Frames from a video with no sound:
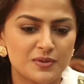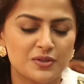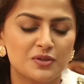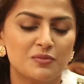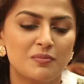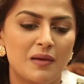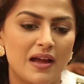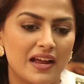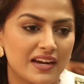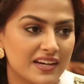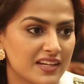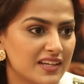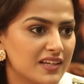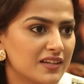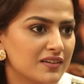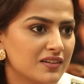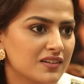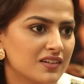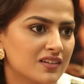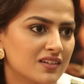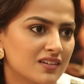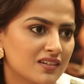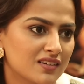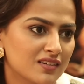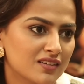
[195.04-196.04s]
me to Maddy.
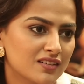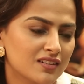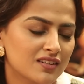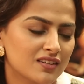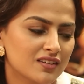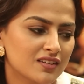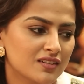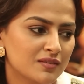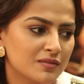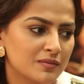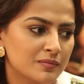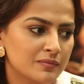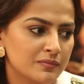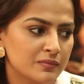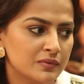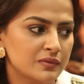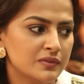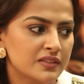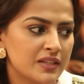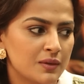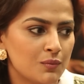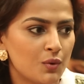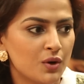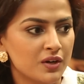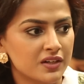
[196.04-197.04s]

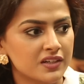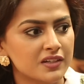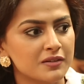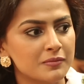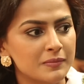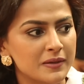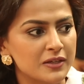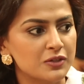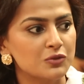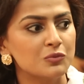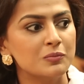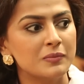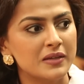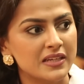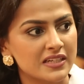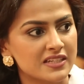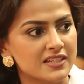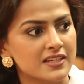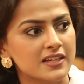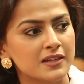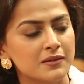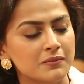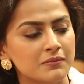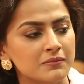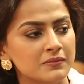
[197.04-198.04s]
They wanted me to meet
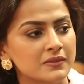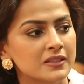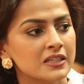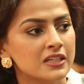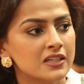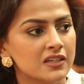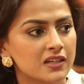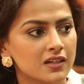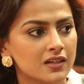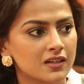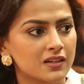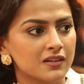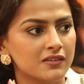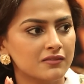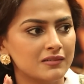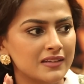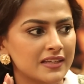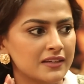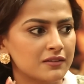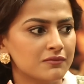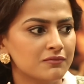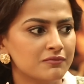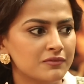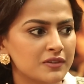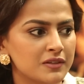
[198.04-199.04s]
him.
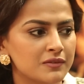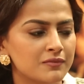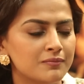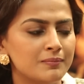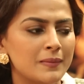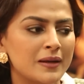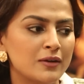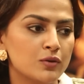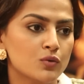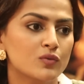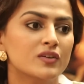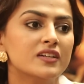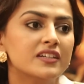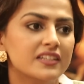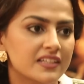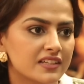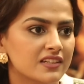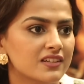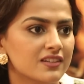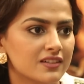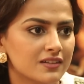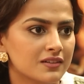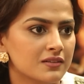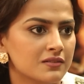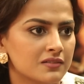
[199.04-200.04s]
Like, we met over
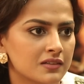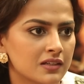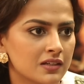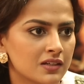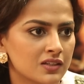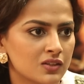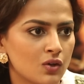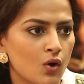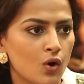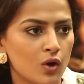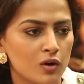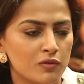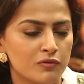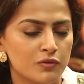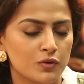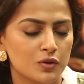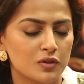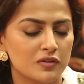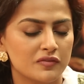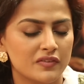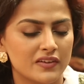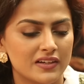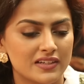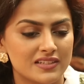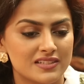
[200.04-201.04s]
dinner, all four
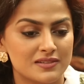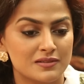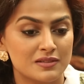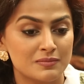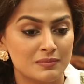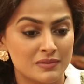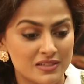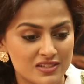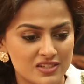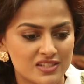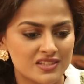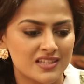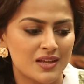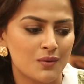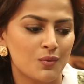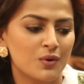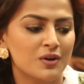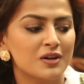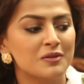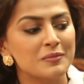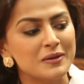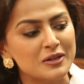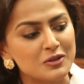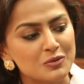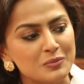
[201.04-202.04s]
of us. They
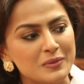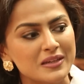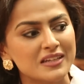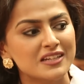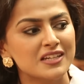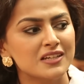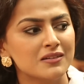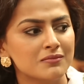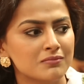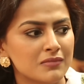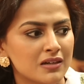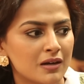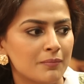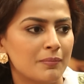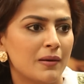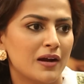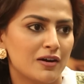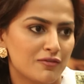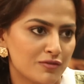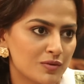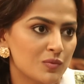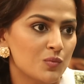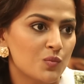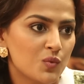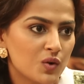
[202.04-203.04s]
wanted me to meet him
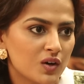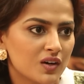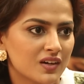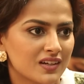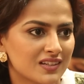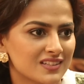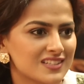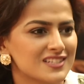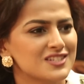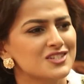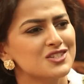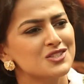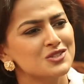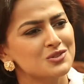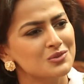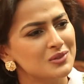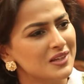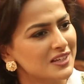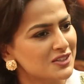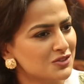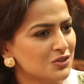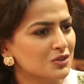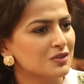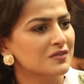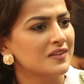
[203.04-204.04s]
apart from work, which is to
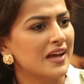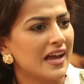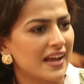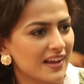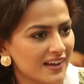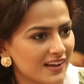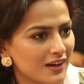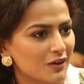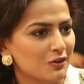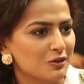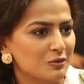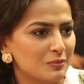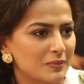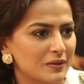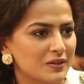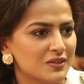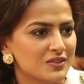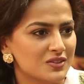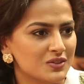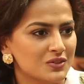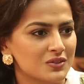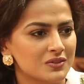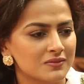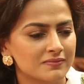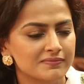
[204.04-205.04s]
like sort of hang out
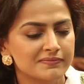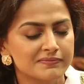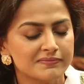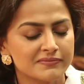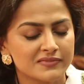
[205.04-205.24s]
because, you know,